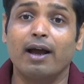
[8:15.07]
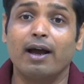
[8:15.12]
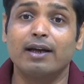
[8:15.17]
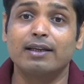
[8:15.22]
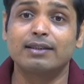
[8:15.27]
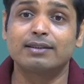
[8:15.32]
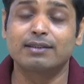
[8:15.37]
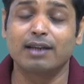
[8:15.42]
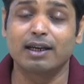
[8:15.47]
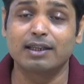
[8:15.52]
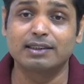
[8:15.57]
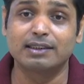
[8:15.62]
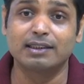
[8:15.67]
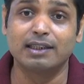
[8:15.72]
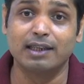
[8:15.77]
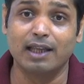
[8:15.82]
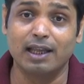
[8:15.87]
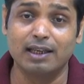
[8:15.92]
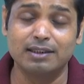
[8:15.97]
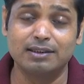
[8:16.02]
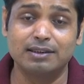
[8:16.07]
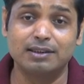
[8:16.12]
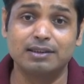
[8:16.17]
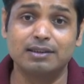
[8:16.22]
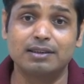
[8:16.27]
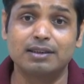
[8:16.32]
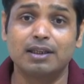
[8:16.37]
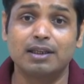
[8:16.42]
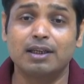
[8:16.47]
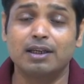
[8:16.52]
structural
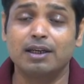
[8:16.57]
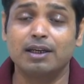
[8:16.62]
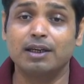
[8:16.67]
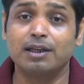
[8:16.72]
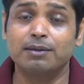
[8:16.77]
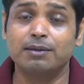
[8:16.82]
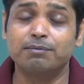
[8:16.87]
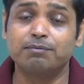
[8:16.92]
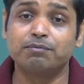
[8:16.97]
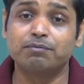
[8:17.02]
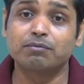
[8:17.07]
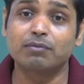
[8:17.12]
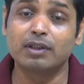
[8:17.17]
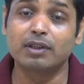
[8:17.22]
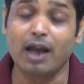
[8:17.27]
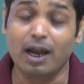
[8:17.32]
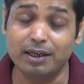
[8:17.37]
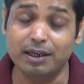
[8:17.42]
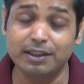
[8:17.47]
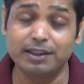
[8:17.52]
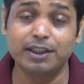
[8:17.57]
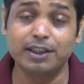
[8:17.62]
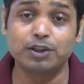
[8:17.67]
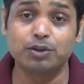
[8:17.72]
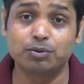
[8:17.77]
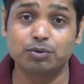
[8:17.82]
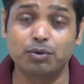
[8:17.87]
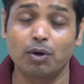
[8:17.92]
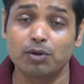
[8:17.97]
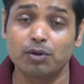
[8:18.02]
analysis, the architect
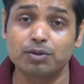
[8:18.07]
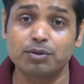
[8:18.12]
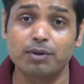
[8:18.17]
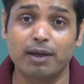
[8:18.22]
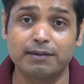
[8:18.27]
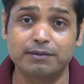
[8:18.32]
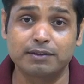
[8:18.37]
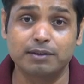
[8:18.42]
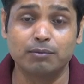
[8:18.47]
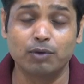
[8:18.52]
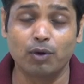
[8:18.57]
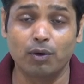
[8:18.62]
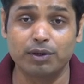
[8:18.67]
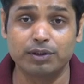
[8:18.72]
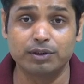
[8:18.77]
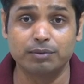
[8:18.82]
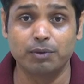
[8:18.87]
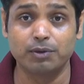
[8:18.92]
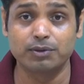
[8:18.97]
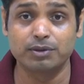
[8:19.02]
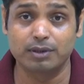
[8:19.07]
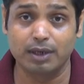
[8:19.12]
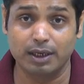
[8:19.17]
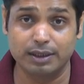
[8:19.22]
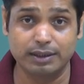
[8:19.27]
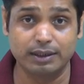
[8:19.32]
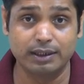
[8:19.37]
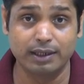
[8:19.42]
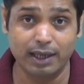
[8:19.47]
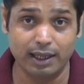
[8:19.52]
should also have some knowledge about
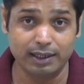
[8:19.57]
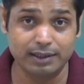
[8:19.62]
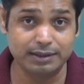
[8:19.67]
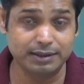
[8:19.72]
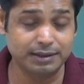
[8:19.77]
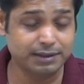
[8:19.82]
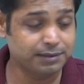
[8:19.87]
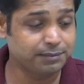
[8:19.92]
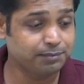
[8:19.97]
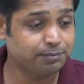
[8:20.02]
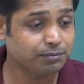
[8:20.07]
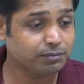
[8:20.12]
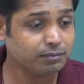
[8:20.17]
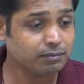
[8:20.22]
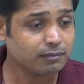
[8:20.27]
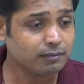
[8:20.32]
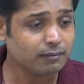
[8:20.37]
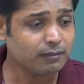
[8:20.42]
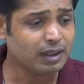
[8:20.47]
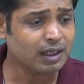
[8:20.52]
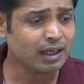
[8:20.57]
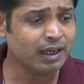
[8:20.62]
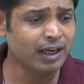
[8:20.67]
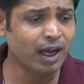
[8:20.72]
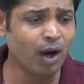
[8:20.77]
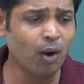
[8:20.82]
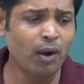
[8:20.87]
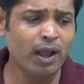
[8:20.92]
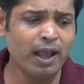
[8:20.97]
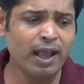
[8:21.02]
structural analysis.
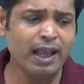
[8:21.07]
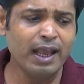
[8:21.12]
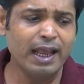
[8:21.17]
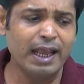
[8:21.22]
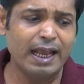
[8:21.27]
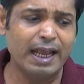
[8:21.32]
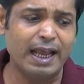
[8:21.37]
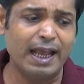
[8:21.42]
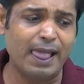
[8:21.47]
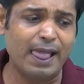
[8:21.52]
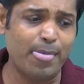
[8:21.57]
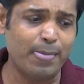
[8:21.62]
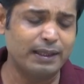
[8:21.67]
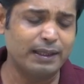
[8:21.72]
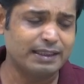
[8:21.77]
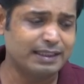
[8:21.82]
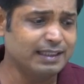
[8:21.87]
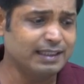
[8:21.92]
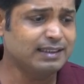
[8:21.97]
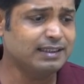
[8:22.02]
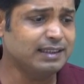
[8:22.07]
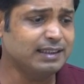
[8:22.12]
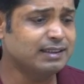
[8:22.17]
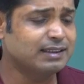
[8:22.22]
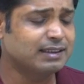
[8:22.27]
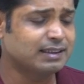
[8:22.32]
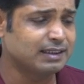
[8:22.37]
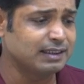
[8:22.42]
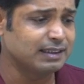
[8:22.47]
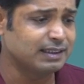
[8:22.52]
Now,
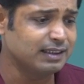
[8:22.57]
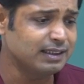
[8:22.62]
these